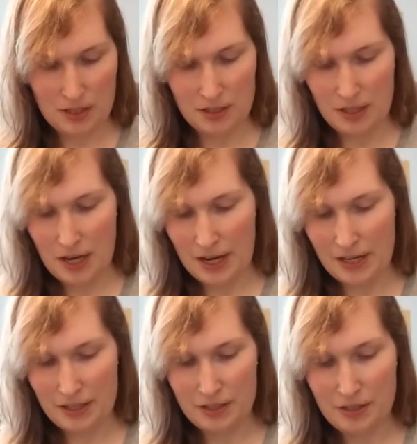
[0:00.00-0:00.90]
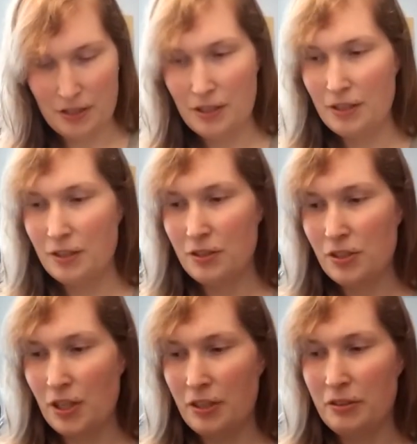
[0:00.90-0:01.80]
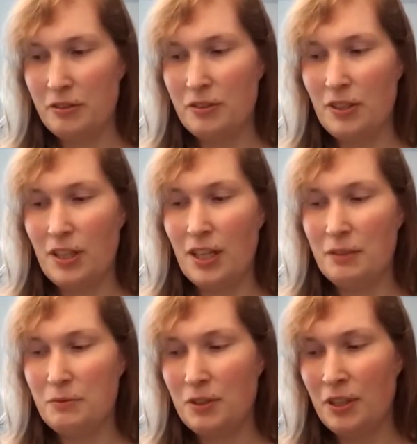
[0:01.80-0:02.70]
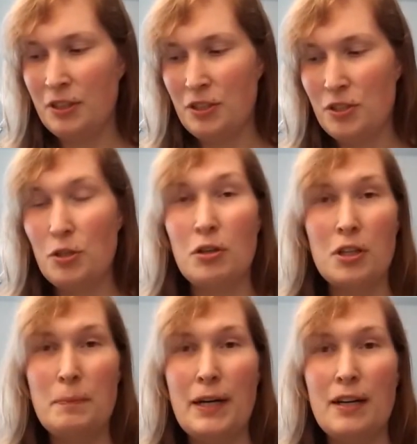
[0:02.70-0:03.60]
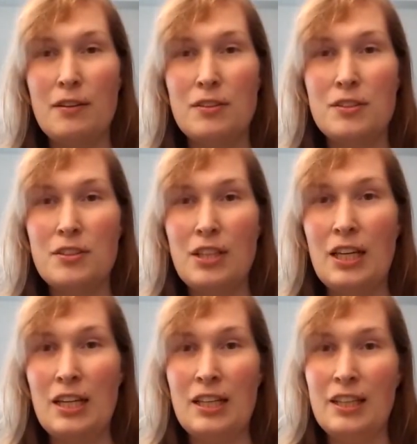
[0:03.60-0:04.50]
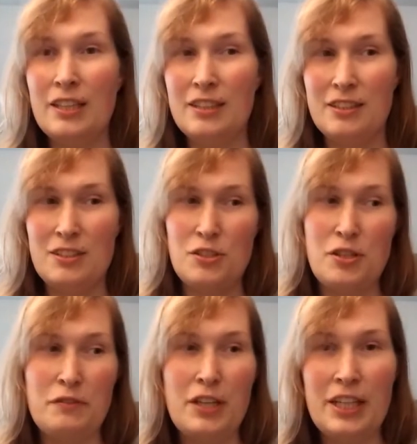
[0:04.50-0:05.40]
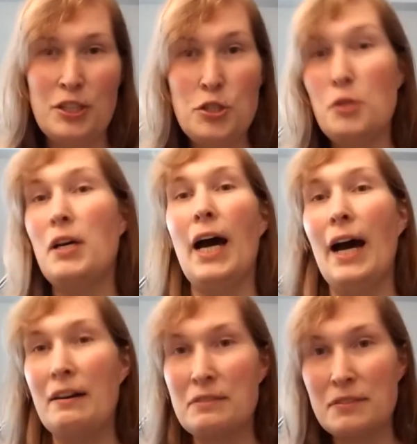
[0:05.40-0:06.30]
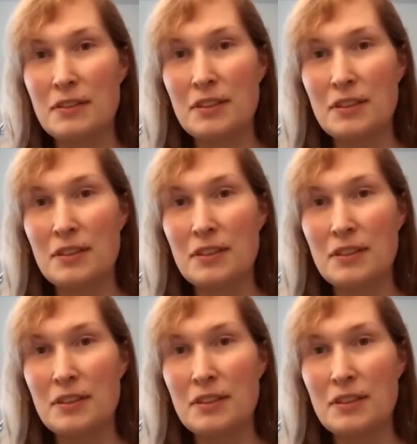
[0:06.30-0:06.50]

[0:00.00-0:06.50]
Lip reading: Yeah. So I'm going to talk about the stuff that I do have.